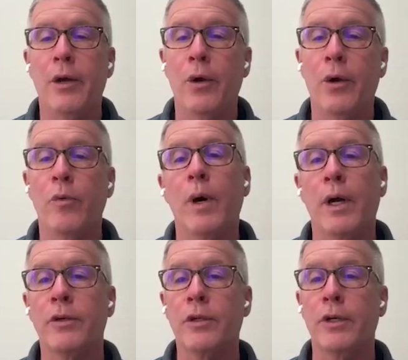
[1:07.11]
I
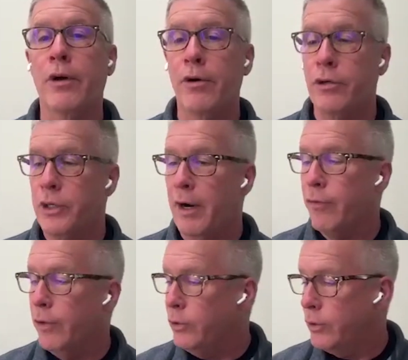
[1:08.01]
know Senator
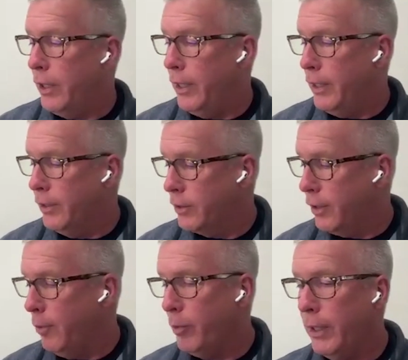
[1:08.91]
Jeffries
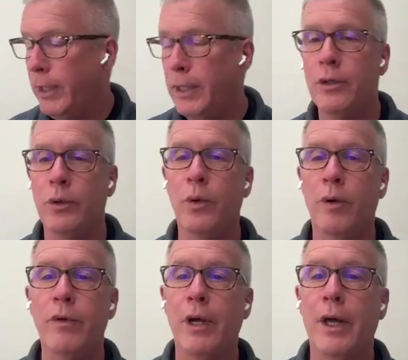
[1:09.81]
and his company
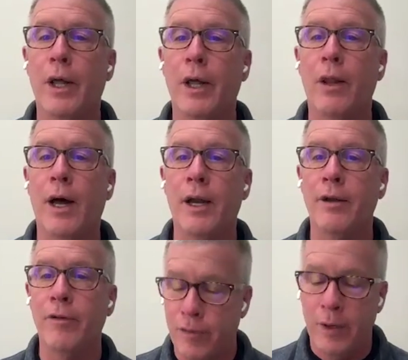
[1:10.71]
to have done a
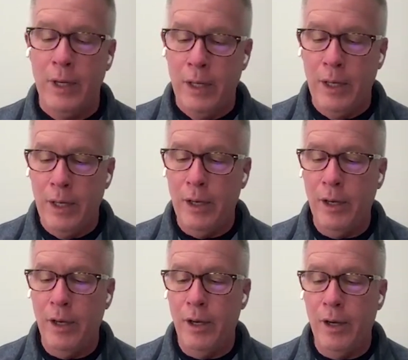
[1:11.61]
lot of
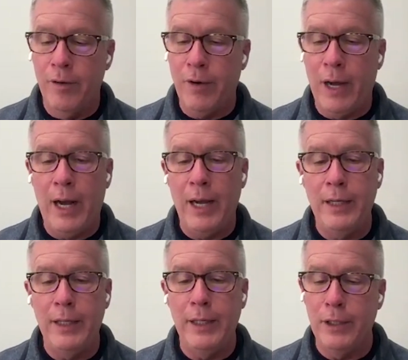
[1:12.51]

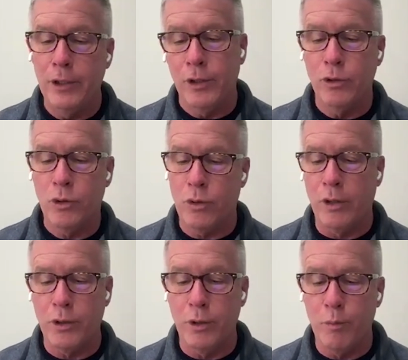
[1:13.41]
high-end
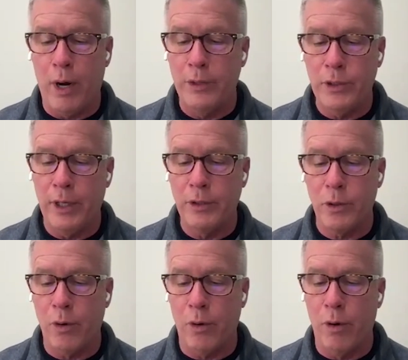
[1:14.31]
construction
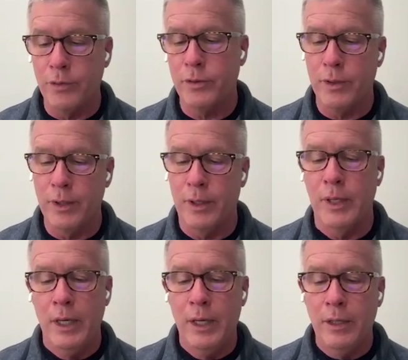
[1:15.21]
projects across
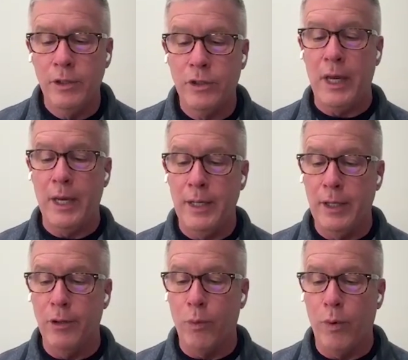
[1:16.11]
the
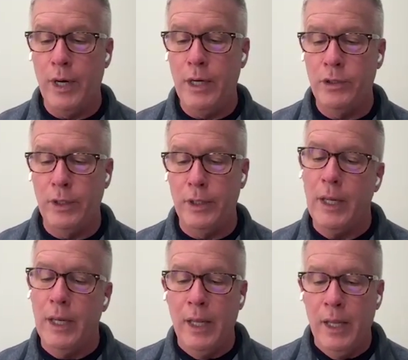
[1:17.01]
state and the
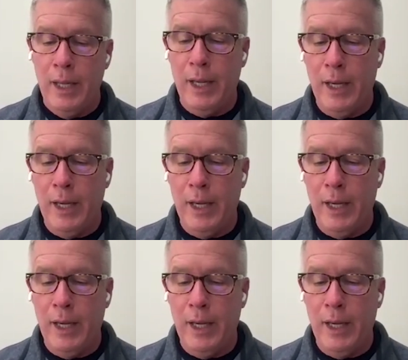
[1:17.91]
region.